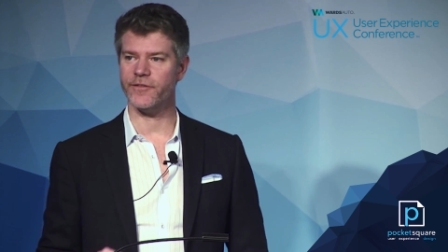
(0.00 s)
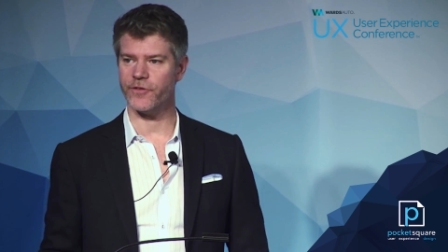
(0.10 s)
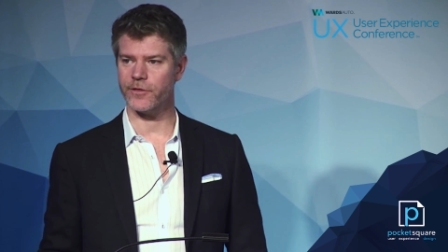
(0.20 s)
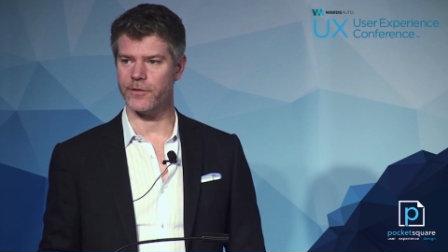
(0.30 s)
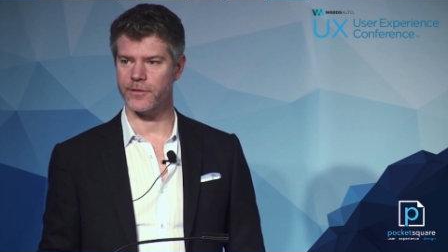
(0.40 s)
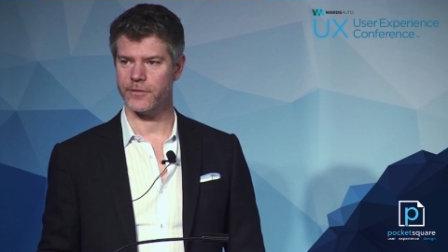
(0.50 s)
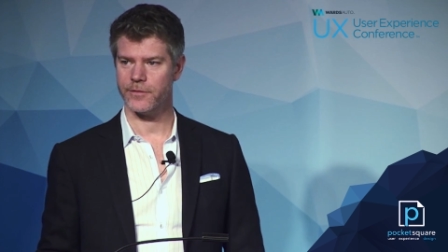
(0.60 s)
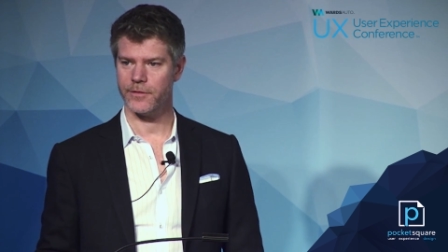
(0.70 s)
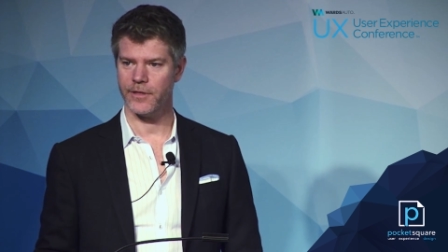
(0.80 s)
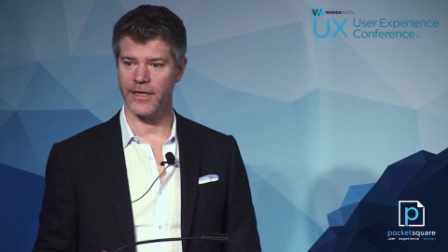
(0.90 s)
difficult
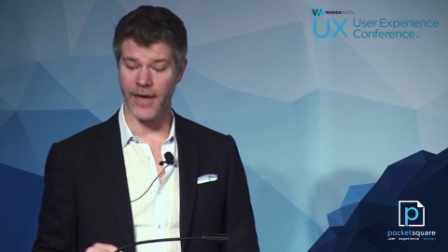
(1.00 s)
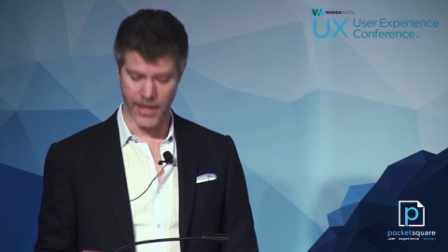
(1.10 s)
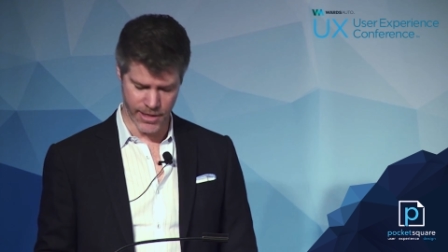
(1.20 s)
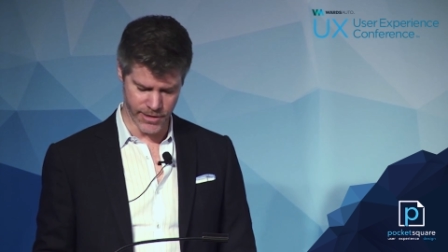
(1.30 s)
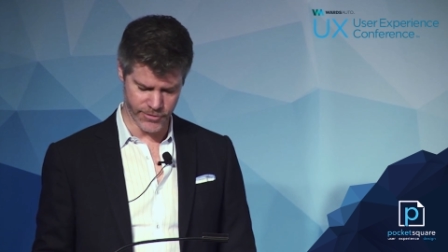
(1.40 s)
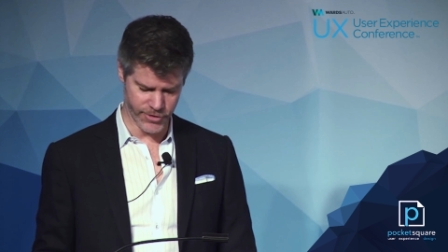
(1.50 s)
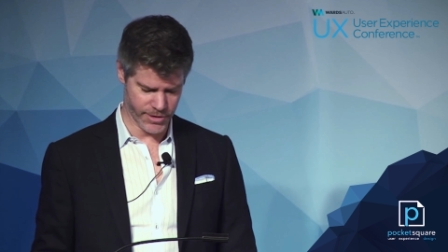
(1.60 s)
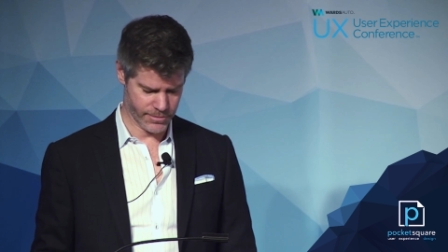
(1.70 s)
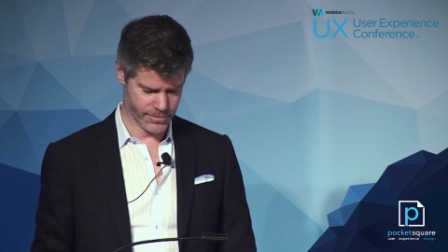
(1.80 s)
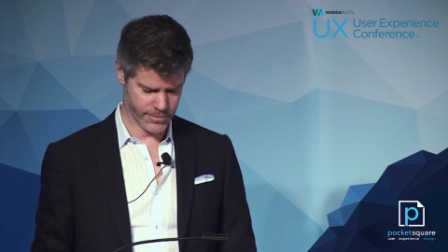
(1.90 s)
in any industry,
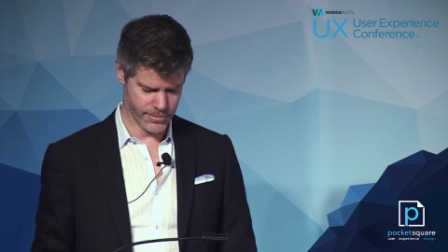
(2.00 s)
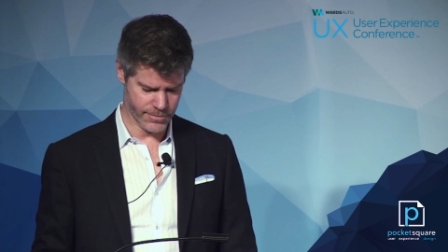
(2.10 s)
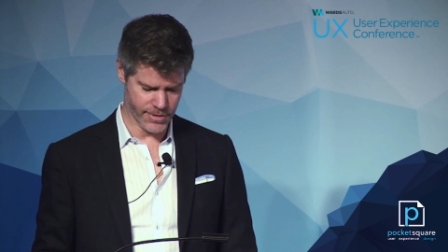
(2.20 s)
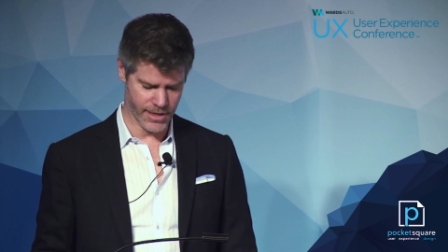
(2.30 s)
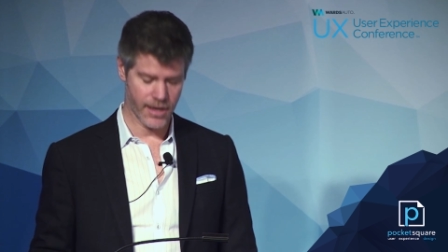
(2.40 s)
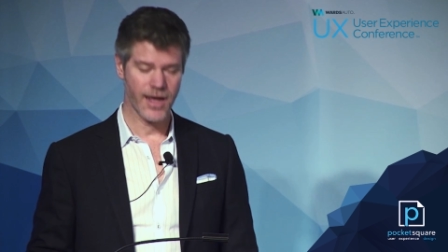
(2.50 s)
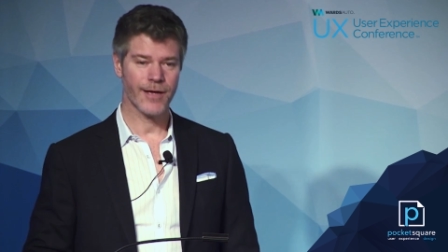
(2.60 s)
right?